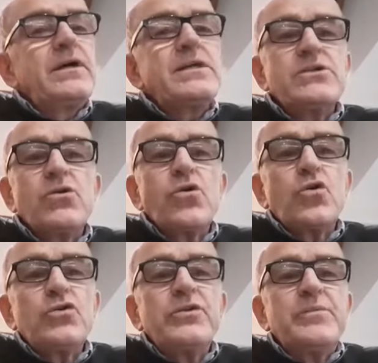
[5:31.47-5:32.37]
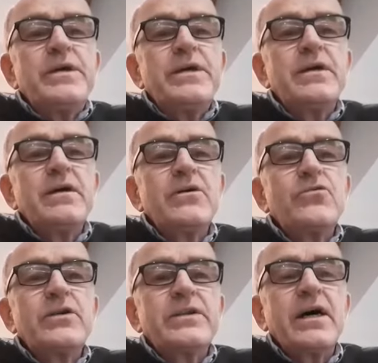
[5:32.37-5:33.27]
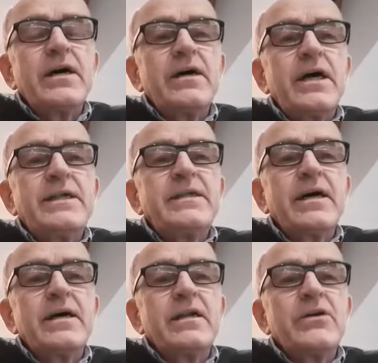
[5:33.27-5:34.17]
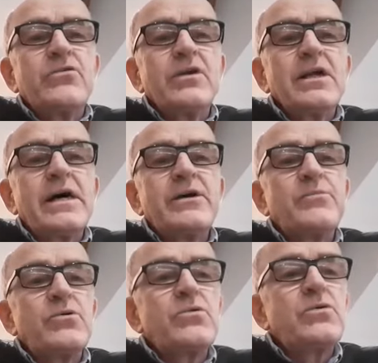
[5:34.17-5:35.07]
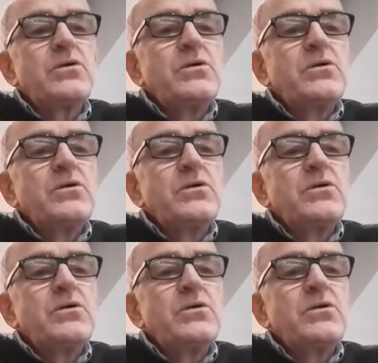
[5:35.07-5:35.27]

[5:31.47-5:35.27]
is not going to be entirely reliable.